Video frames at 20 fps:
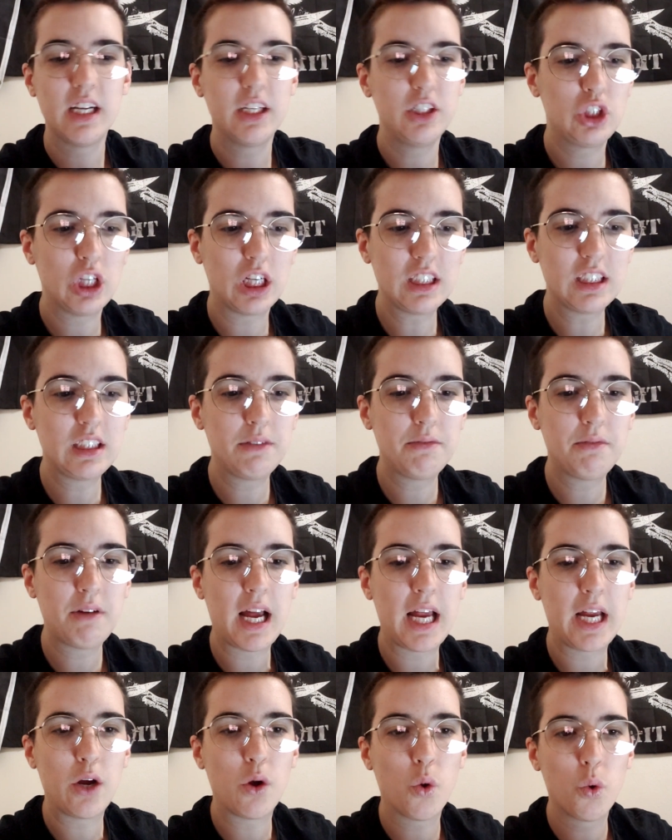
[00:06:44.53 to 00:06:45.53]

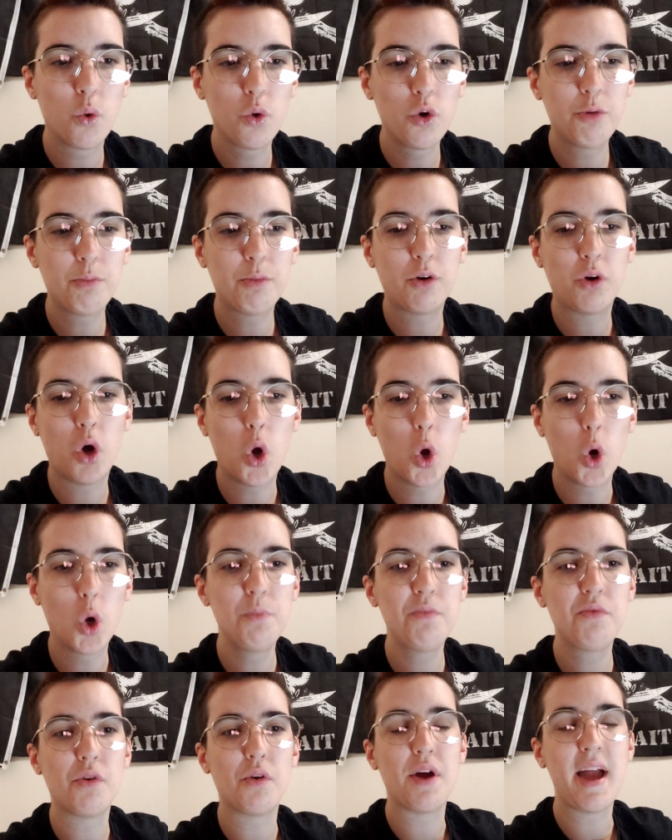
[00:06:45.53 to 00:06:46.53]
justifying horrible,
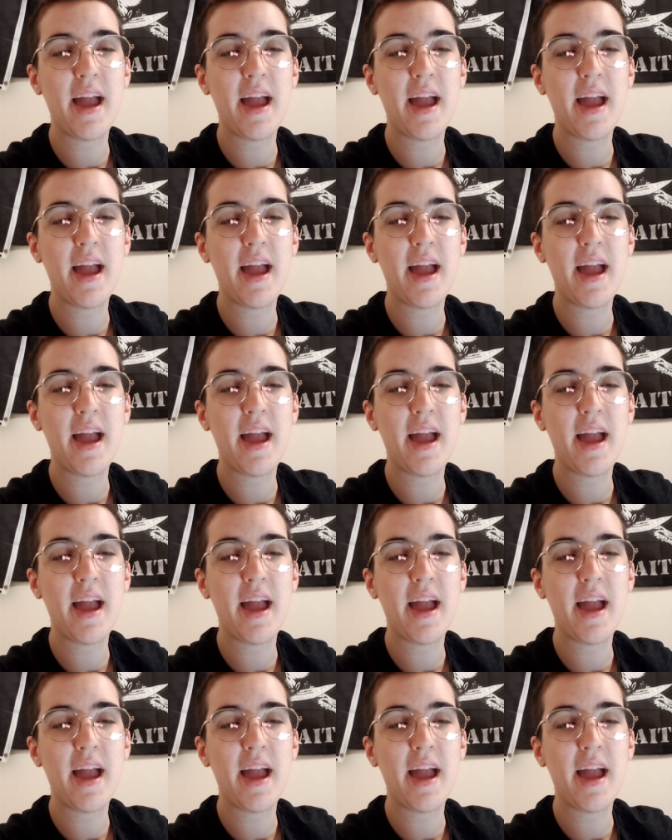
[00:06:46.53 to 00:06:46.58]
harmful,